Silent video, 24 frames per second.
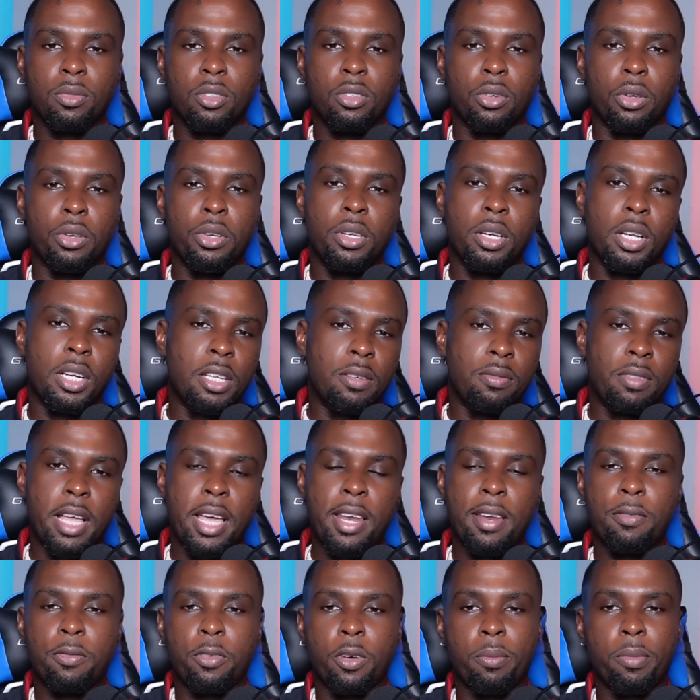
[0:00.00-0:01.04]
So you can leave that
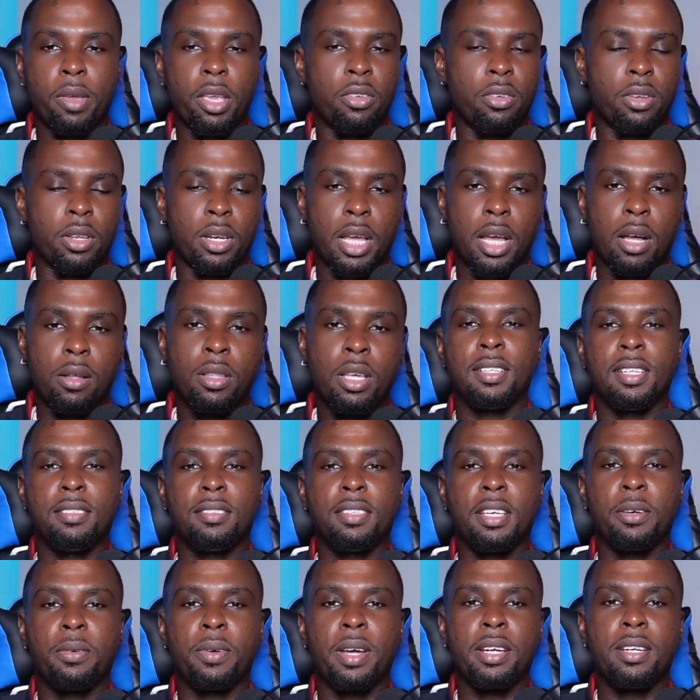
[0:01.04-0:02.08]
information out. Let's
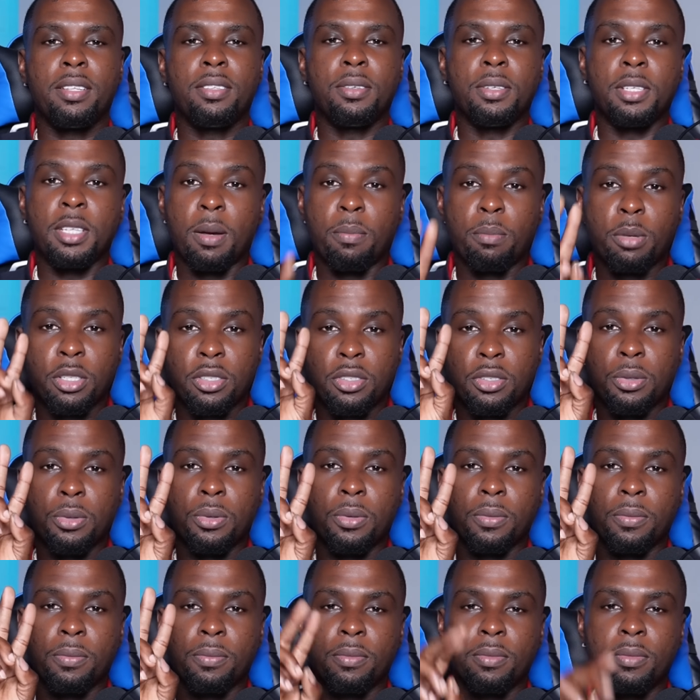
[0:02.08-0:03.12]
get right into number two.